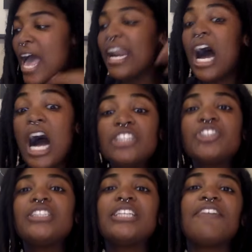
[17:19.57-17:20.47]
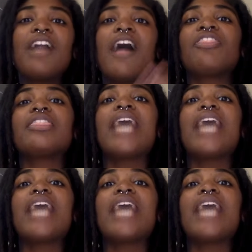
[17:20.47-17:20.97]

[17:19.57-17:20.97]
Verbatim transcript: and hundreds, if not